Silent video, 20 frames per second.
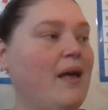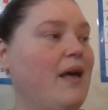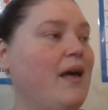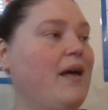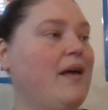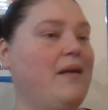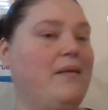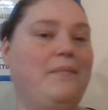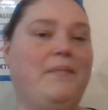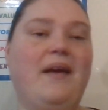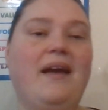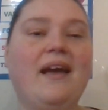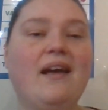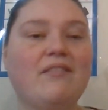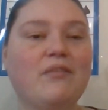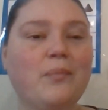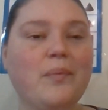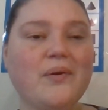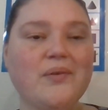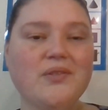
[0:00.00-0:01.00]
I have
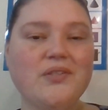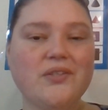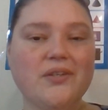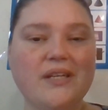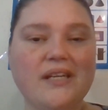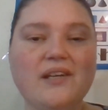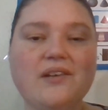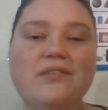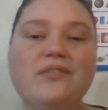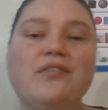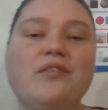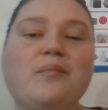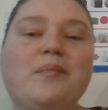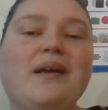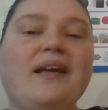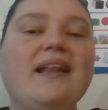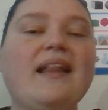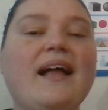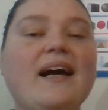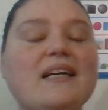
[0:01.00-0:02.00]
a poster here from my
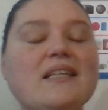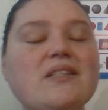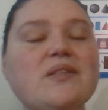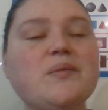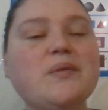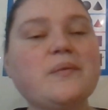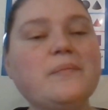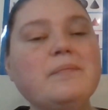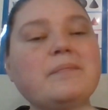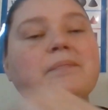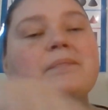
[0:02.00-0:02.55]
classroom,